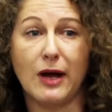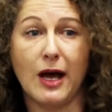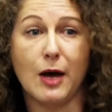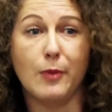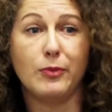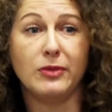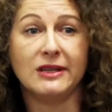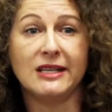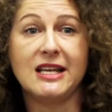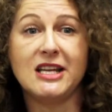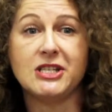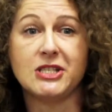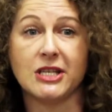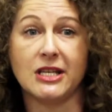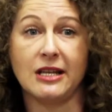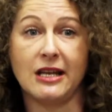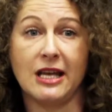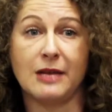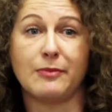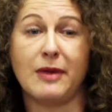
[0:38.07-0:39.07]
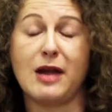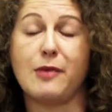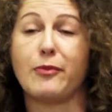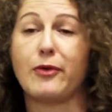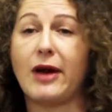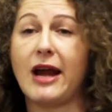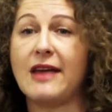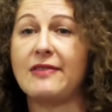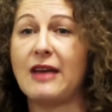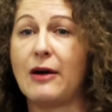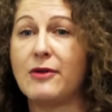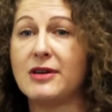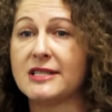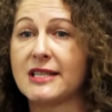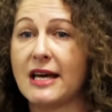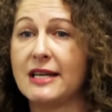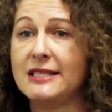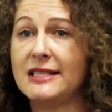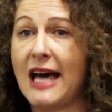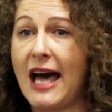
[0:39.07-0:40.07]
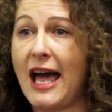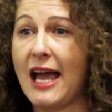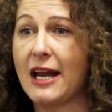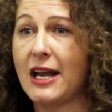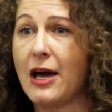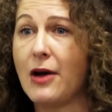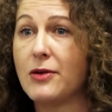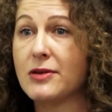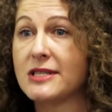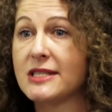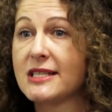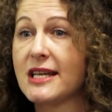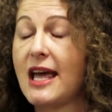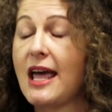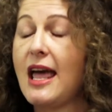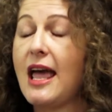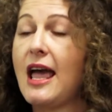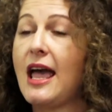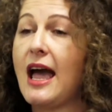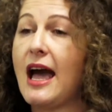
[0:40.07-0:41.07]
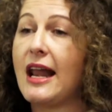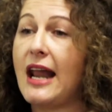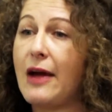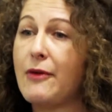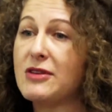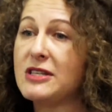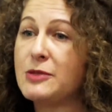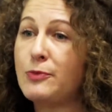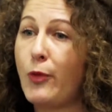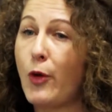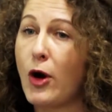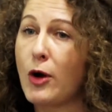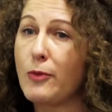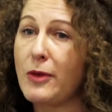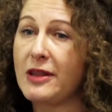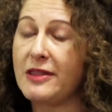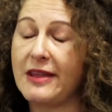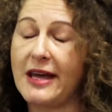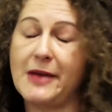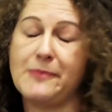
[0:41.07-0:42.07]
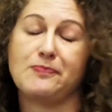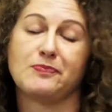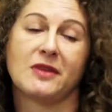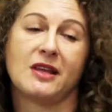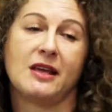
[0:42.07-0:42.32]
a lesion in my brain that was undiagnosed, and I was born with it.